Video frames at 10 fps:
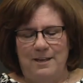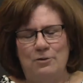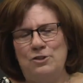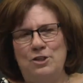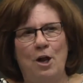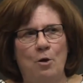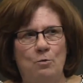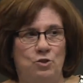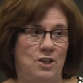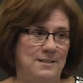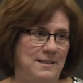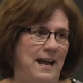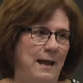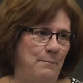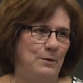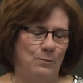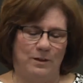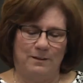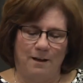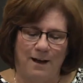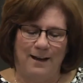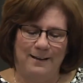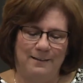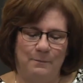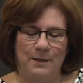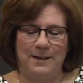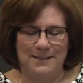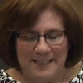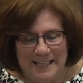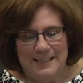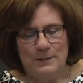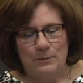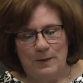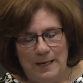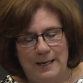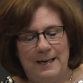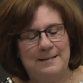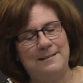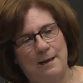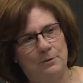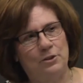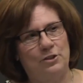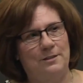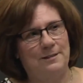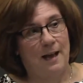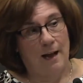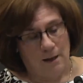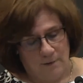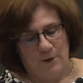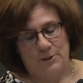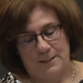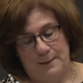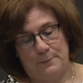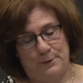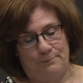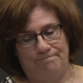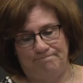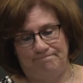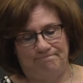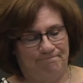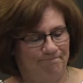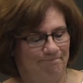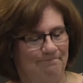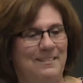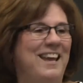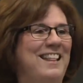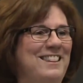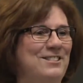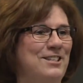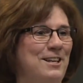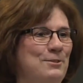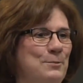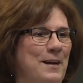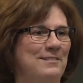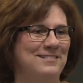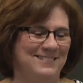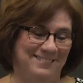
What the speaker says: There's no just happened with God, because He establishes all of our steps. And there's another smile.